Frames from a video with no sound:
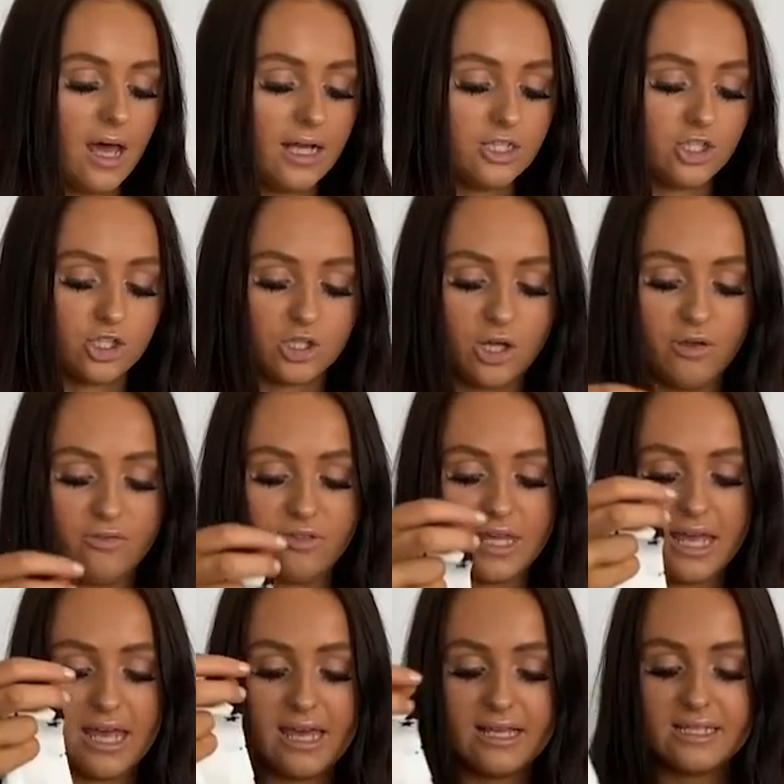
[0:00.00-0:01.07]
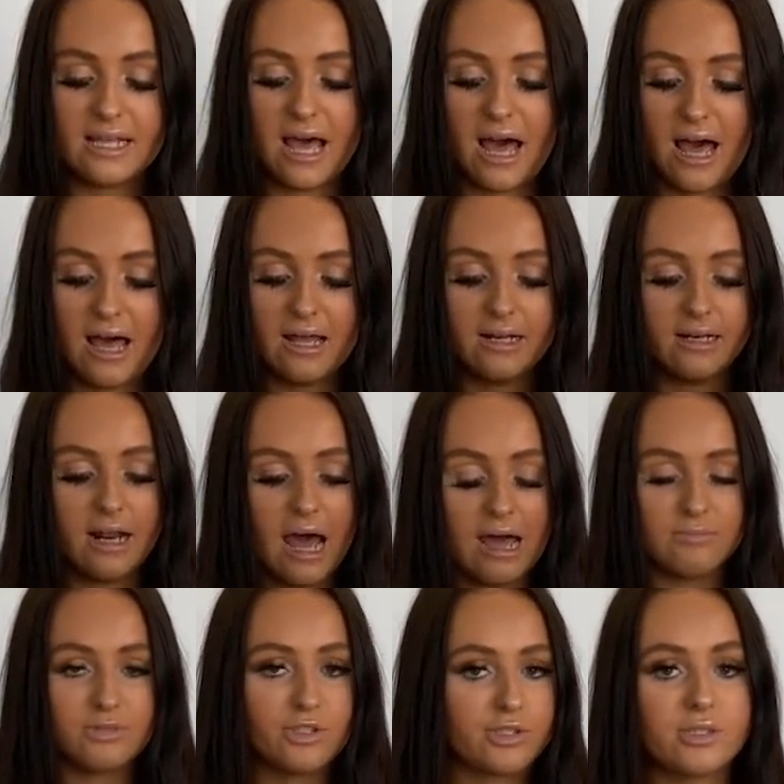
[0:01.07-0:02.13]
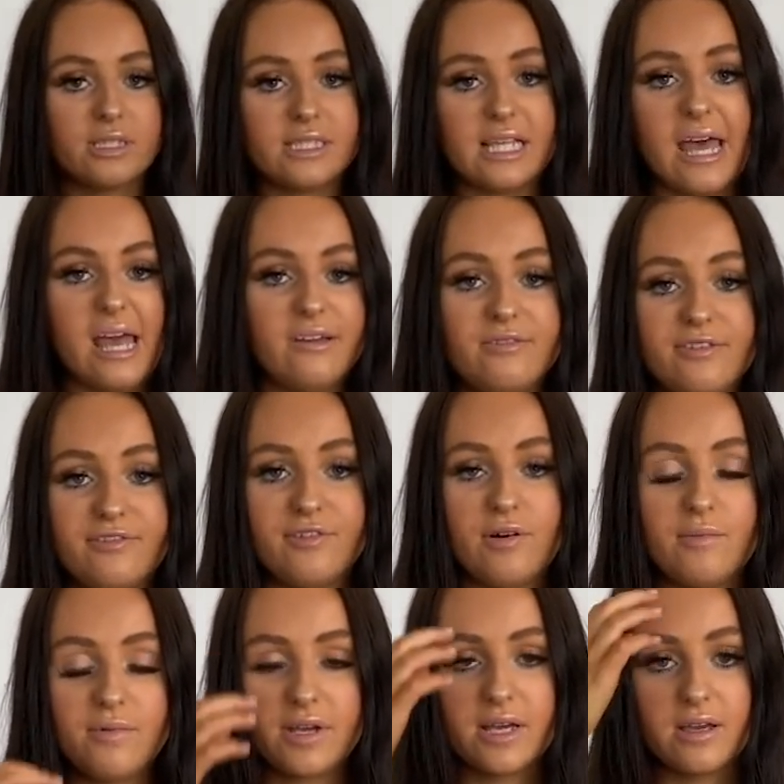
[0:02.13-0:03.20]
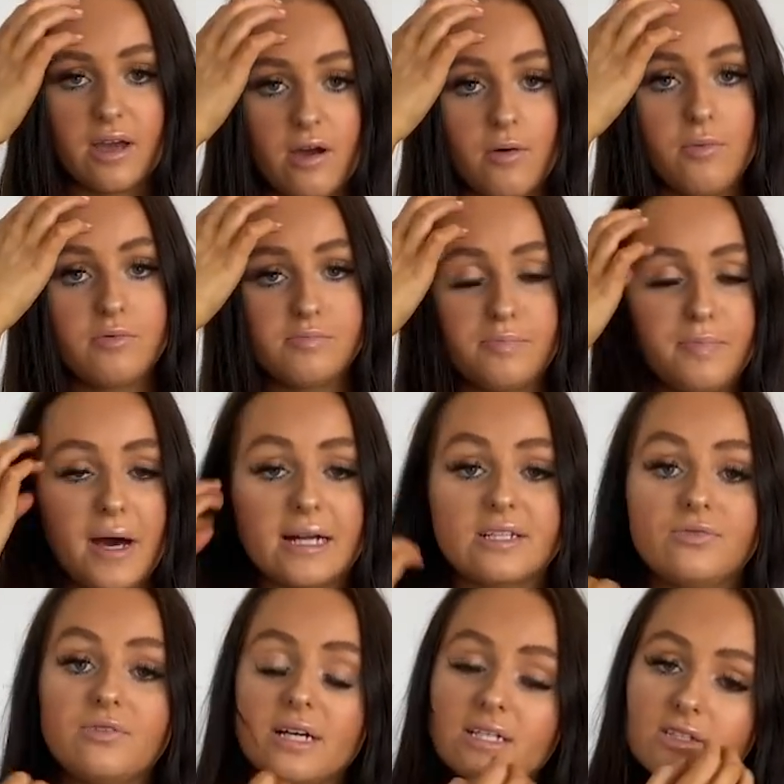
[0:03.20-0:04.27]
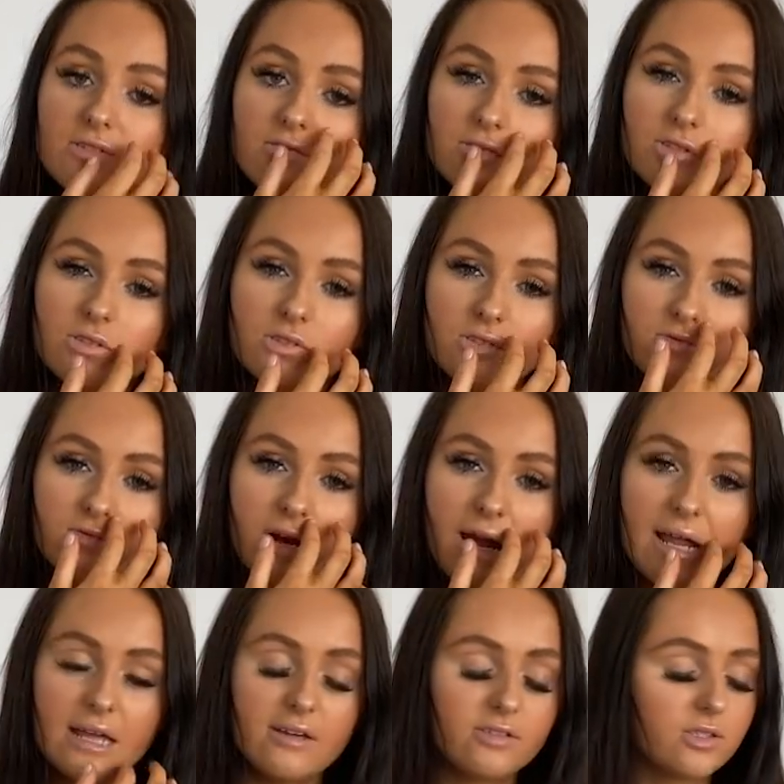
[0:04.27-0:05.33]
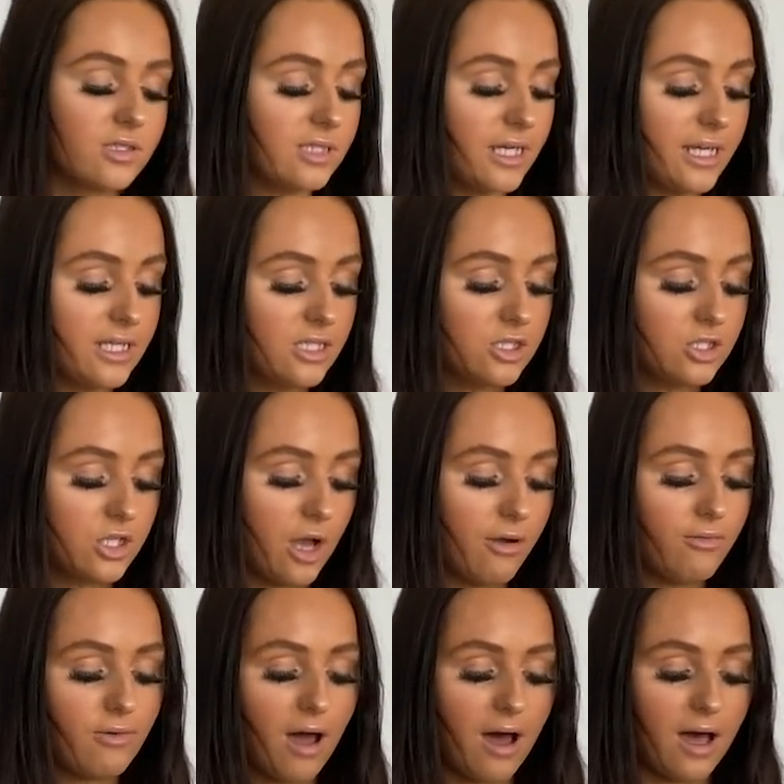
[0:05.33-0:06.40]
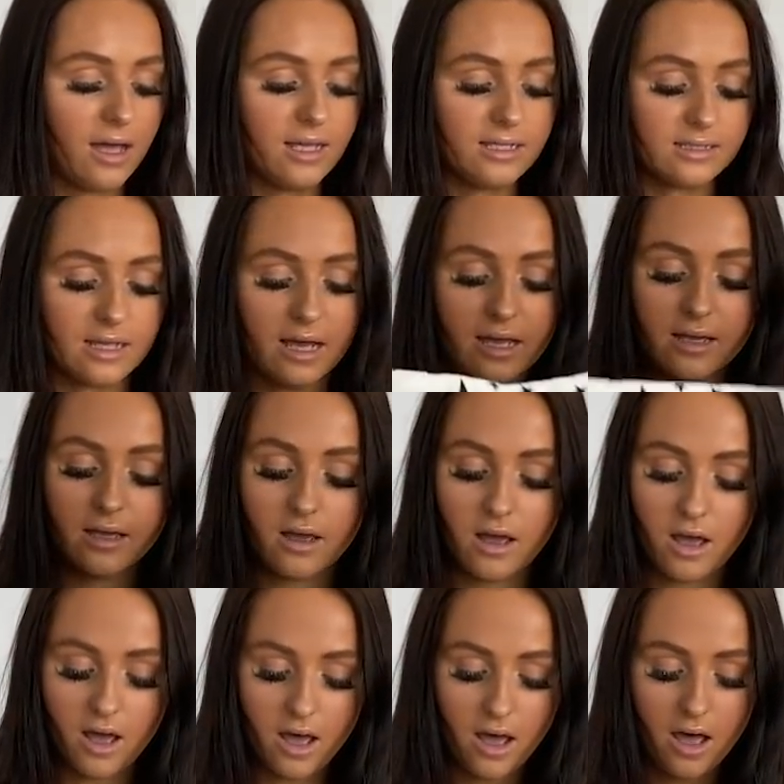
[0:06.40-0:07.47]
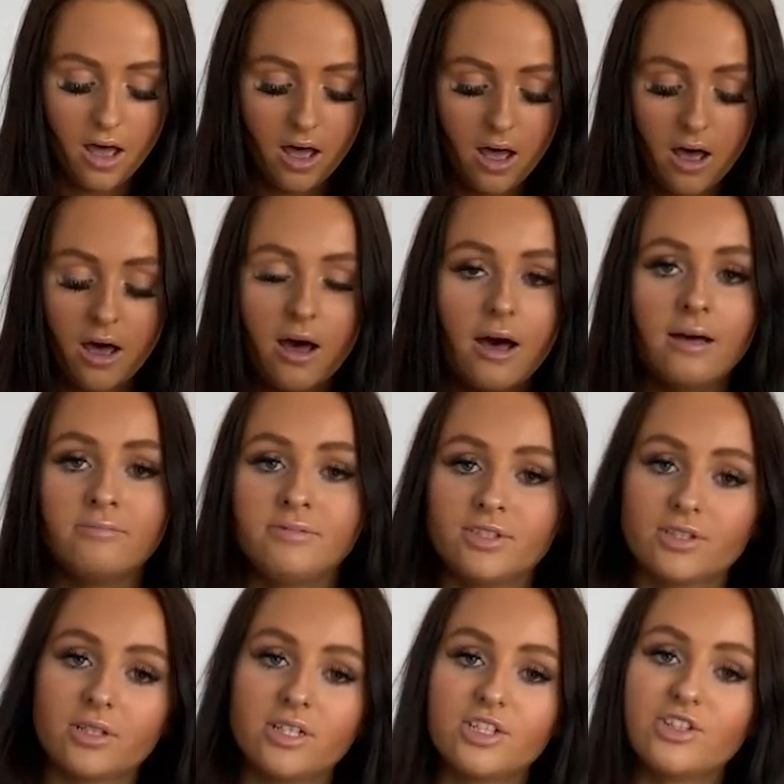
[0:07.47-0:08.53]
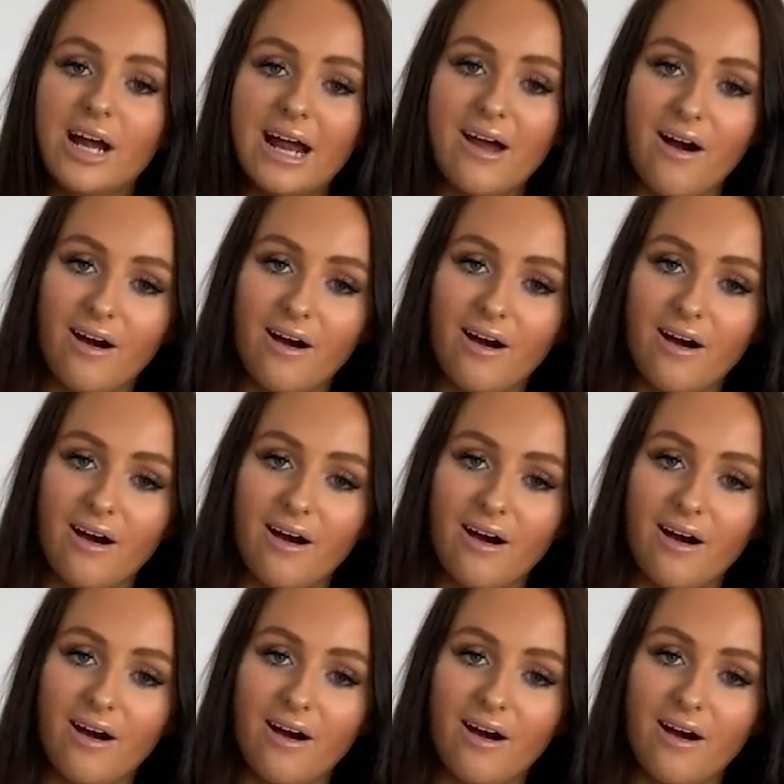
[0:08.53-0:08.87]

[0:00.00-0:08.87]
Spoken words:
just love this, and I'm just gonna save it for when we can go back to festivals and raves, because it is so nice. Like, I'm just gonna try it